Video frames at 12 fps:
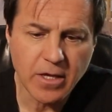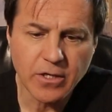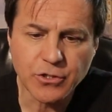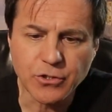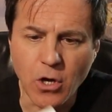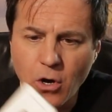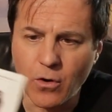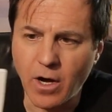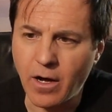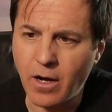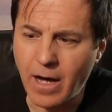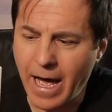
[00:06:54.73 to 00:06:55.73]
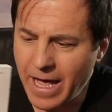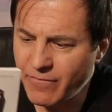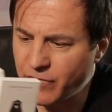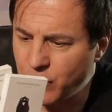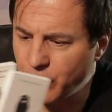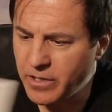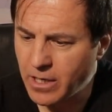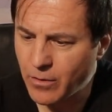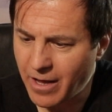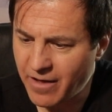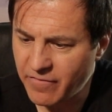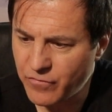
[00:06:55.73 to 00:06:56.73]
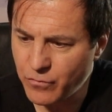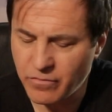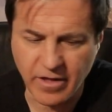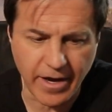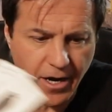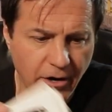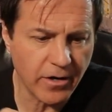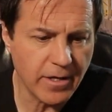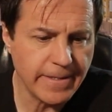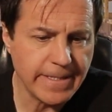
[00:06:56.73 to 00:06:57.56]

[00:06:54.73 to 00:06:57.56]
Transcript: So I have a few here, I have a few there,